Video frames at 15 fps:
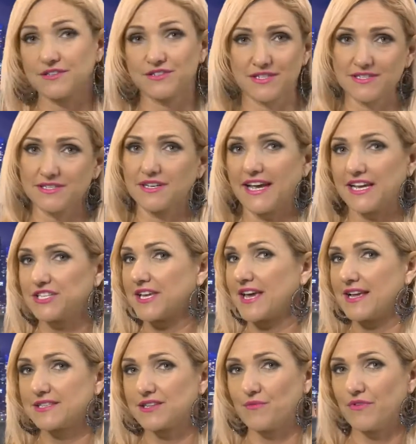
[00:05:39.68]
just to
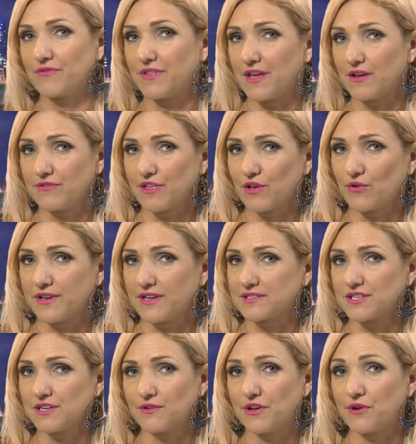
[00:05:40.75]
educate some of the
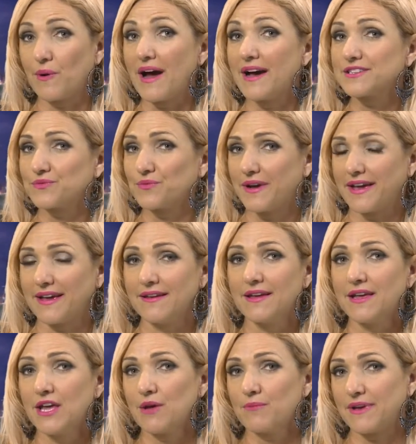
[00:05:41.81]
audience who aren't aware,
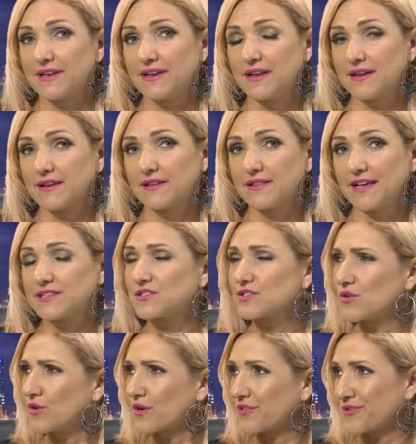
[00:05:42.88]
but let's
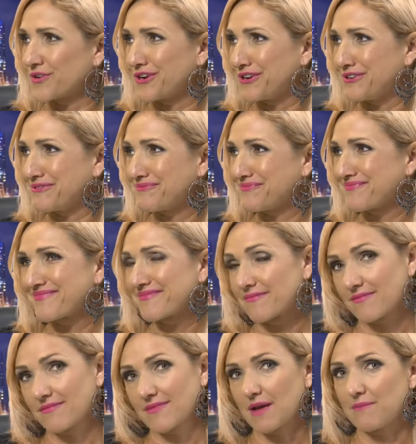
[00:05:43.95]
talk through
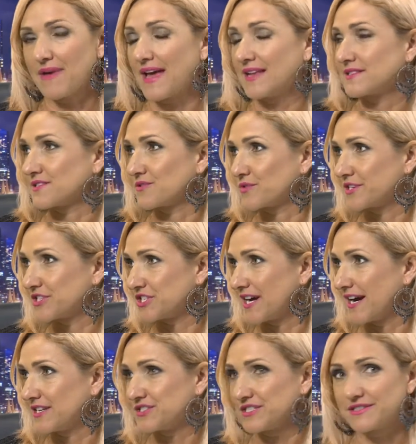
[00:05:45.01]
manslaughter
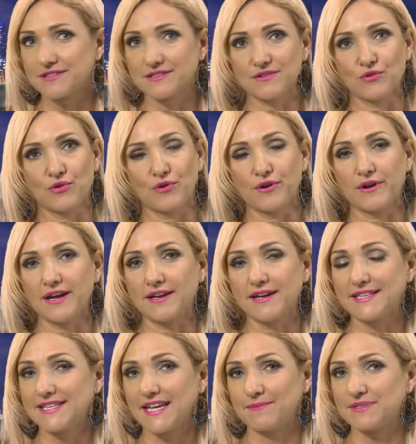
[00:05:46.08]
charges or
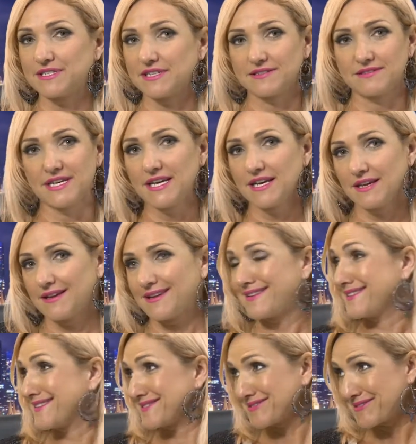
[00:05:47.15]
attempted
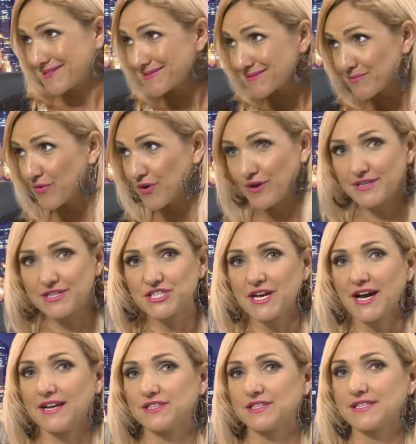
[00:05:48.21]
murder
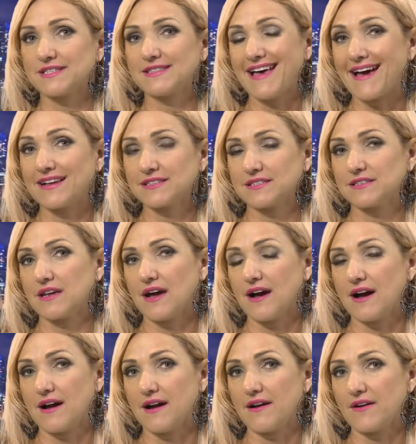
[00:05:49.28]
charges that
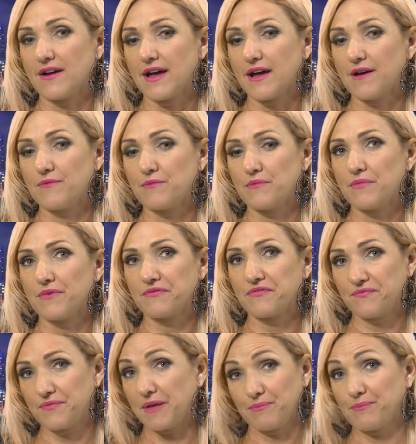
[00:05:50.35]
are
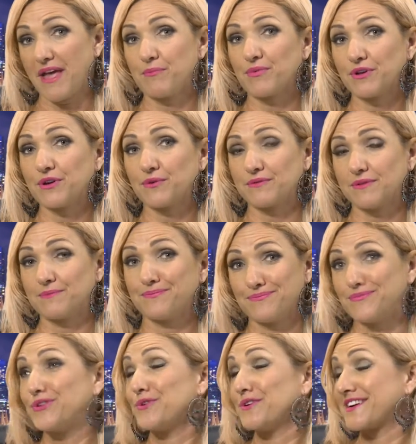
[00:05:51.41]
that people
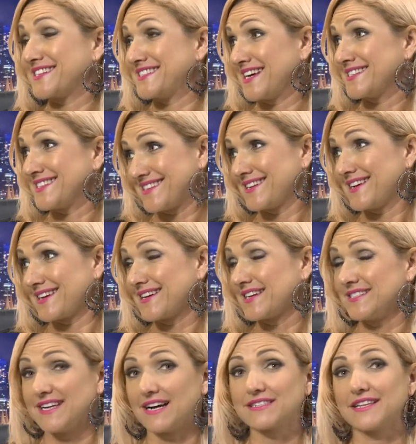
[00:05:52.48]
who are
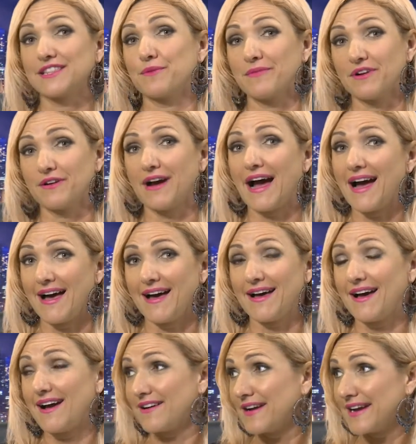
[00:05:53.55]
conducting them
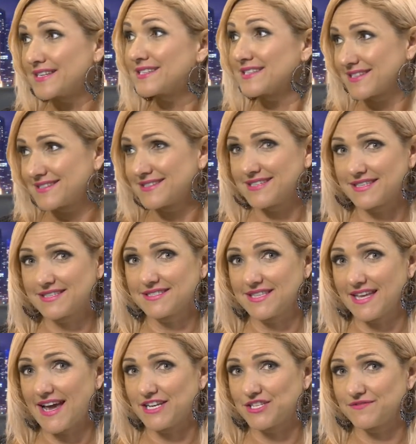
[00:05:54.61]
are under
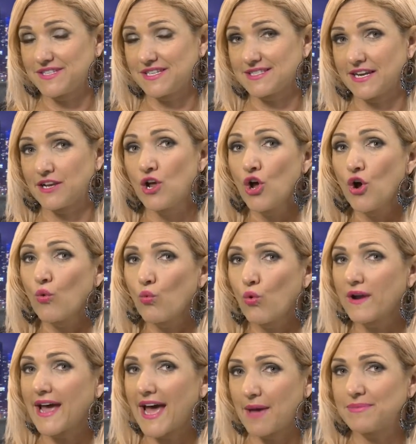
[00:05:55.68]
the age of 16.
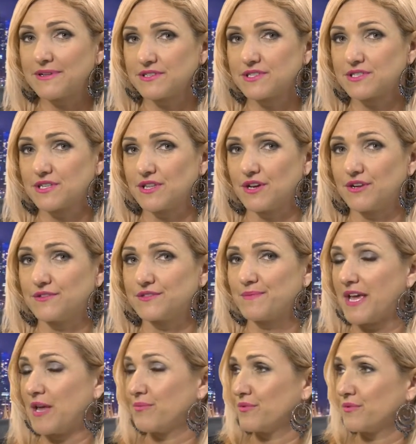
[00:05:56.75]
What happens to those
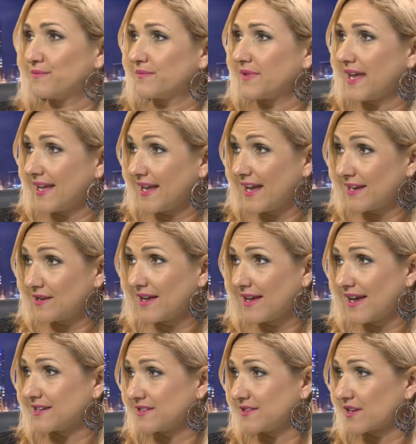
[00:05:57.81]
people
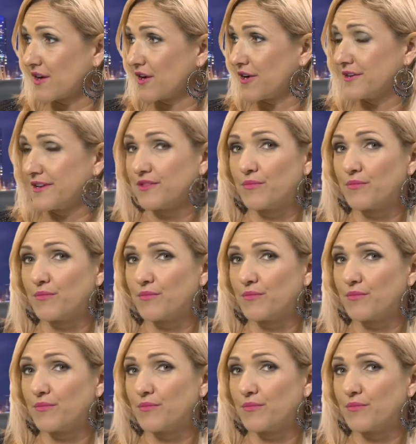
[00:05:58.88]
under the code at the